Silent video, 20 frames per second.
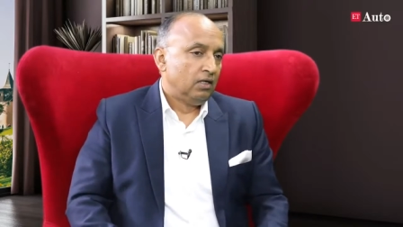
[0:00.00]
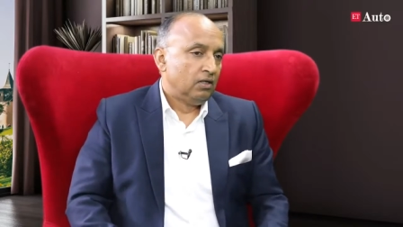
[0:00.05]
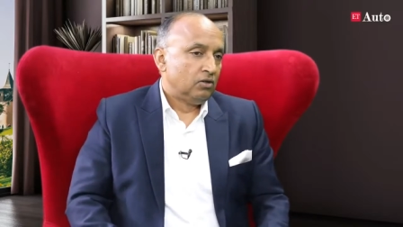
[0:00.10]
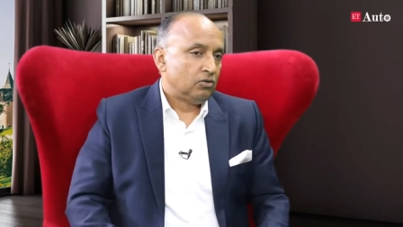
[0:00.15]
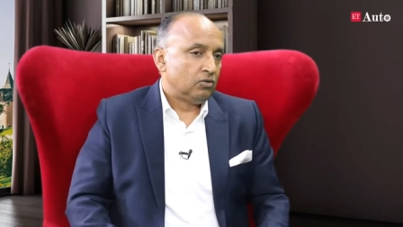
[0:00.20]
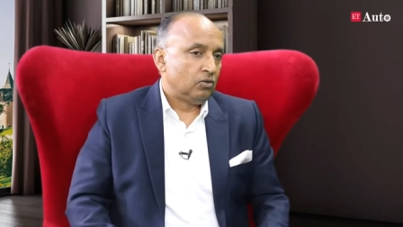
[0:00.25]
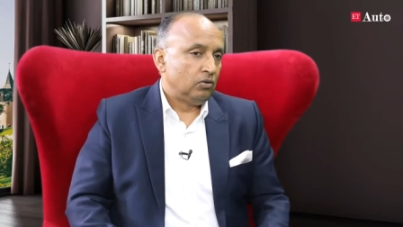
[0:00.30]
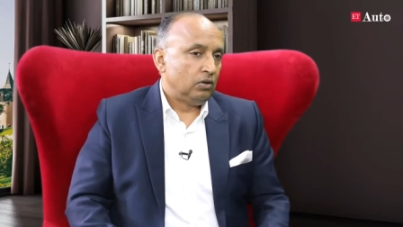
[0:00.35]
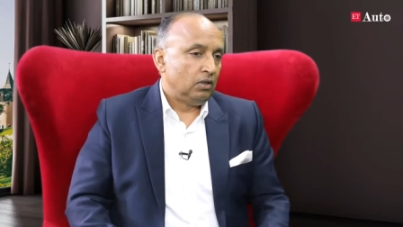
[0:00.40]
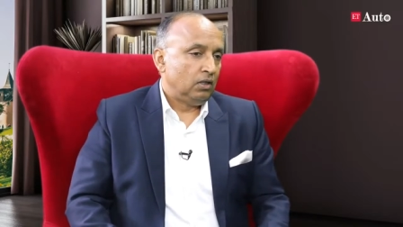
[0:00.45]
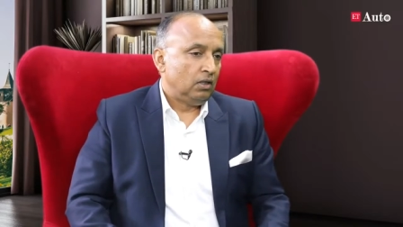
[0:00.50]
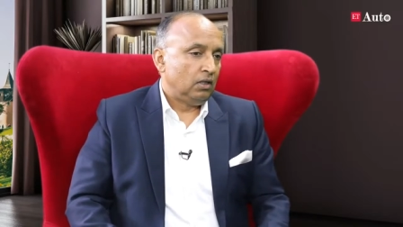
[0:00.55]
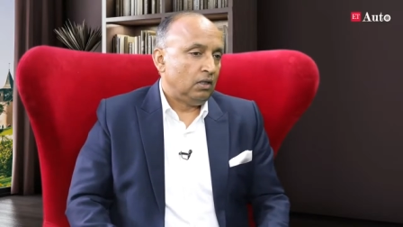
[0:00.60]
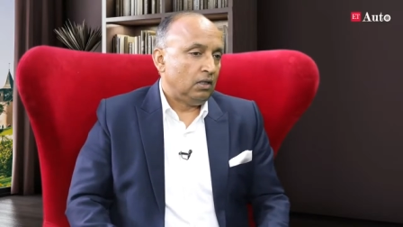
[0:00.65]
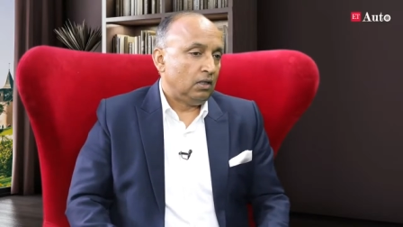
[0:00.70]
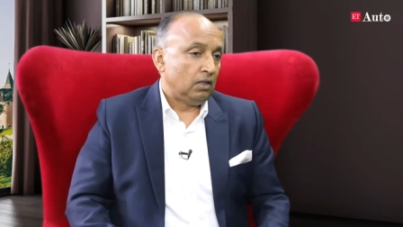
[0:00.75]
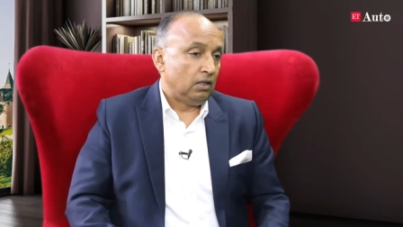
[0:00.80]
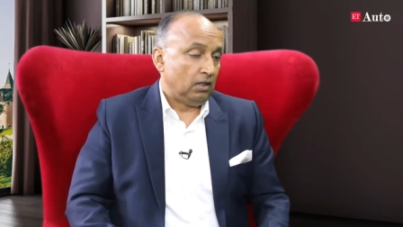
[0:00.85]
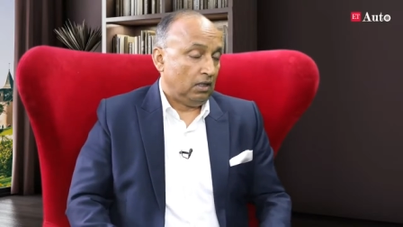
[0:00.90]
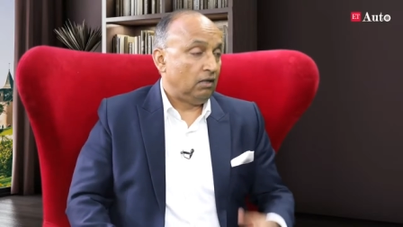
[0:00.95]
So
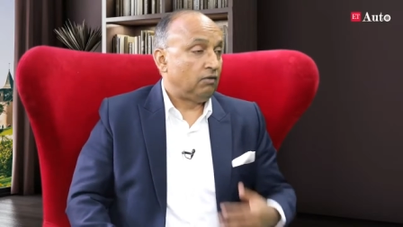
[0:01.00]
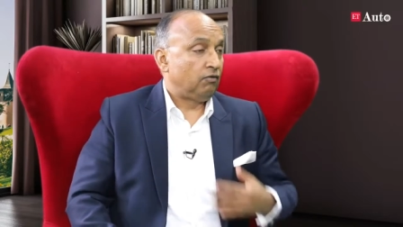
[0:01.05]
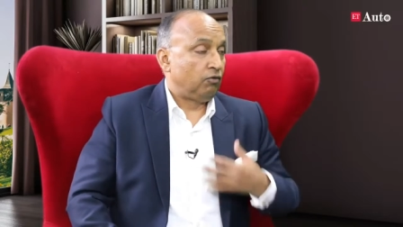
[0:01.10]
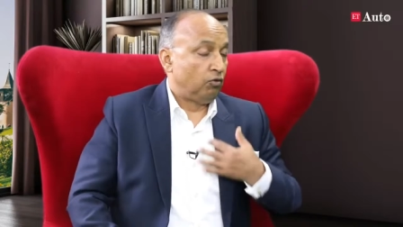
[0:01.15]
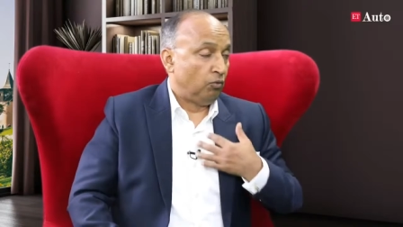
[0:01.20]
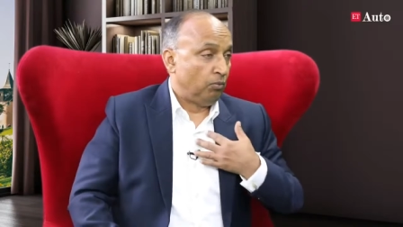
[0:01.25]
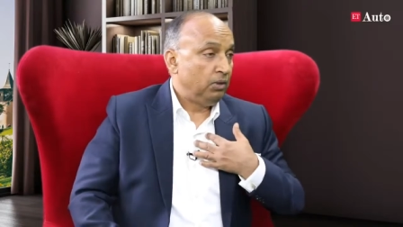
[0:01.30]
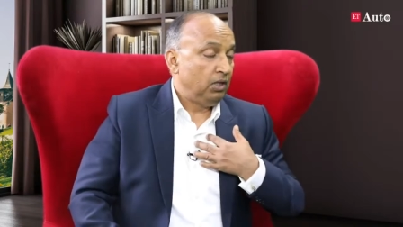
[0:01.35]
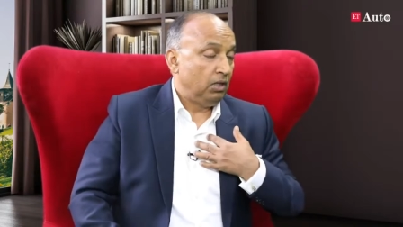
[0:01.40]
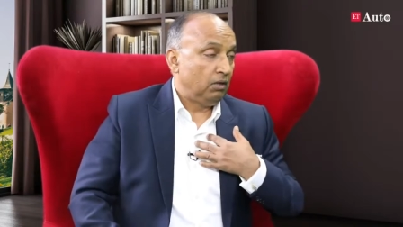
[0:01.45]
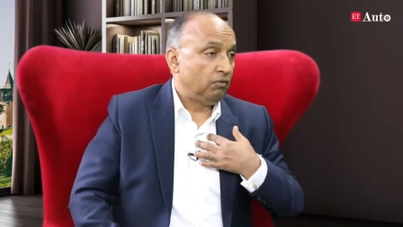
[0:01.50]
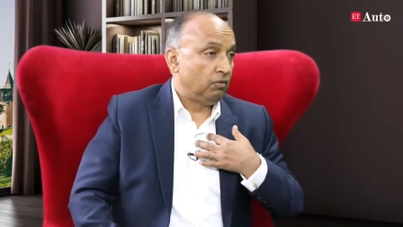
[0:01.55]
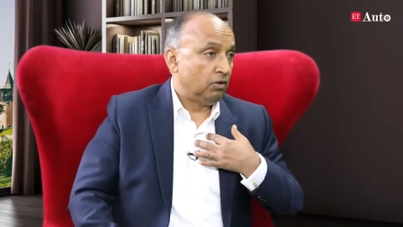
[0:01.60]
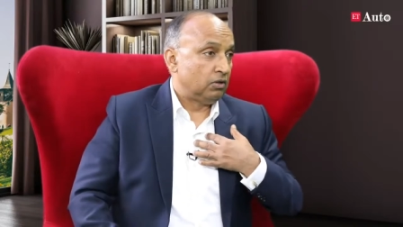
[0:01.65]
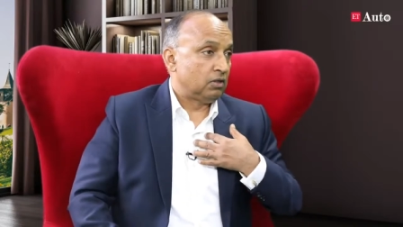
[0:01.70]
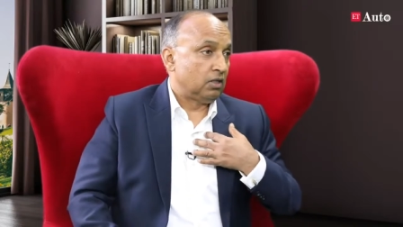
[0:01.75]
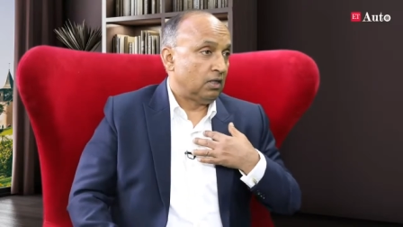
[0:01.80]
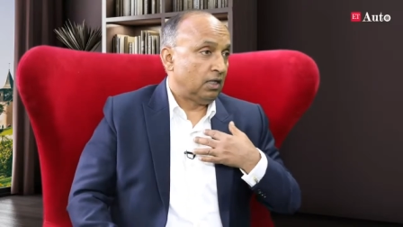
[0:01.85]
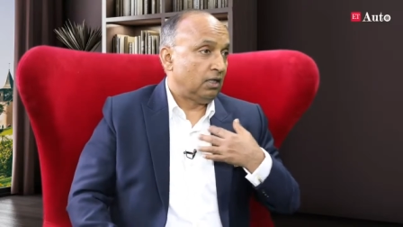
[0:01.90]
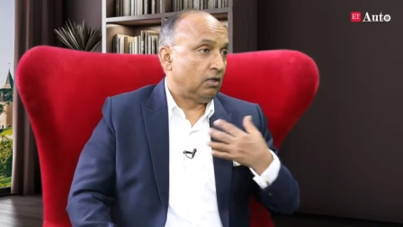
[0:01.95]
to me it
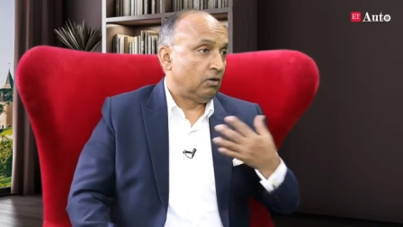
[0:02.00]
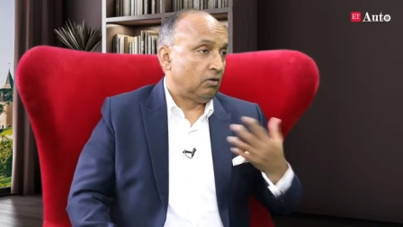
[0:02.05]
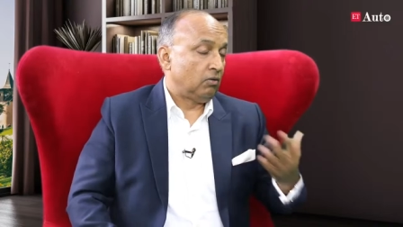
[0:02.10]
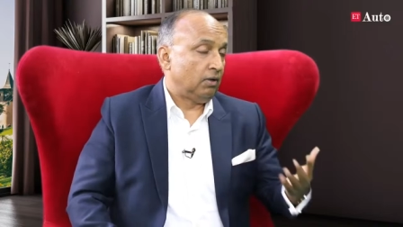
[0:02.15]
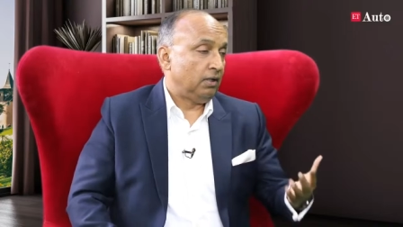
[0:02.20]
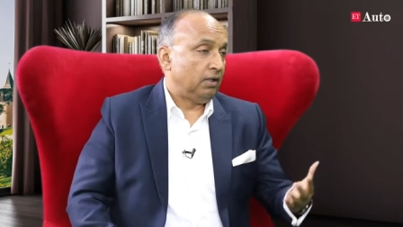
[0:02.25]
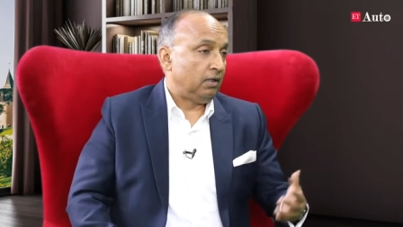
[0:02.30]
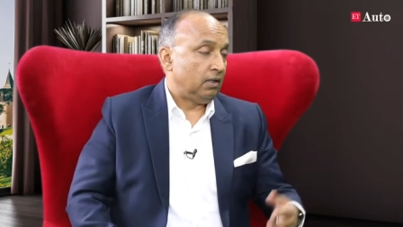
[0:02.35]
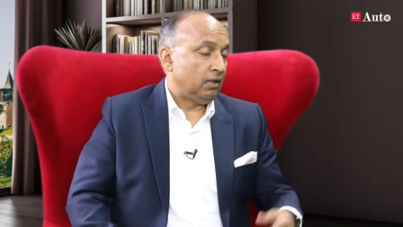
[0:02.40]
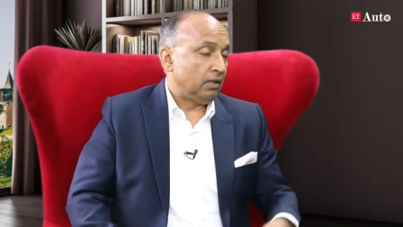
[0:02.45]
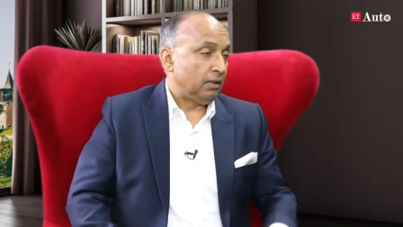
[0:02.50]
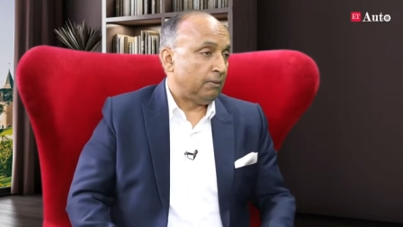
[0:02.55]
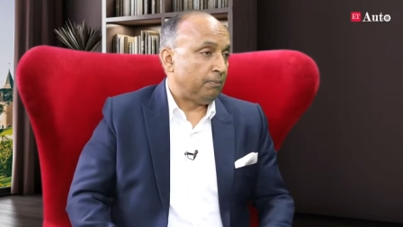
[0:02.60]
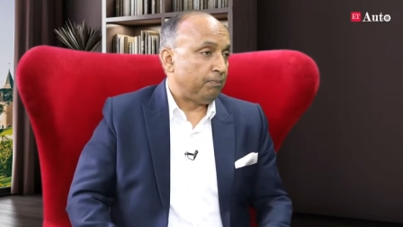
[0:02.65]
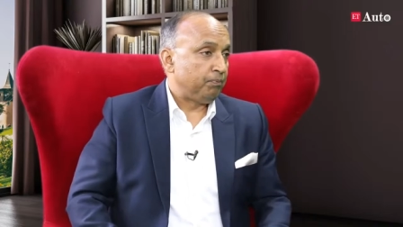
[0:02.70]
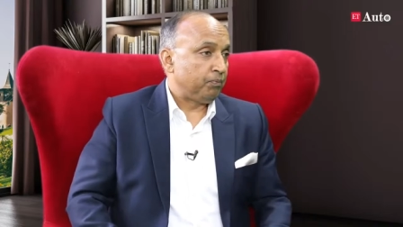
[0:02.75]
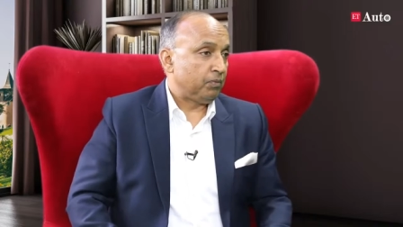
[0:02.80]
was like quite a